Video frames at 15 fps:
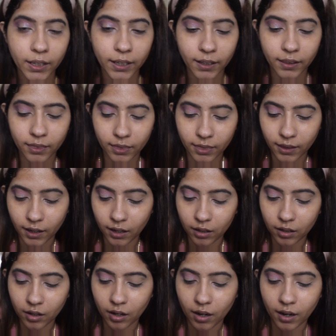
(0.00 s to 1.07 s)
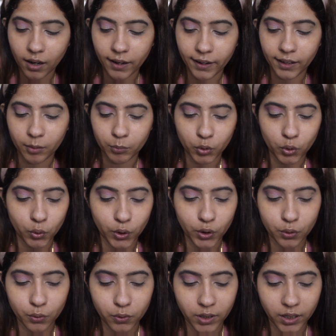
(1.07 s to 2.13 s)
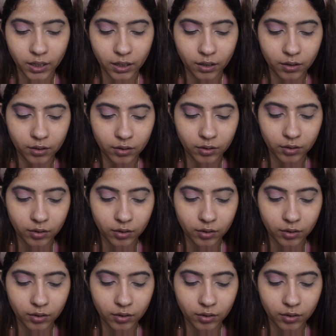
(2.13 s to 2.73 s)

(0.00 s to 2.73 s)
And then I am going to take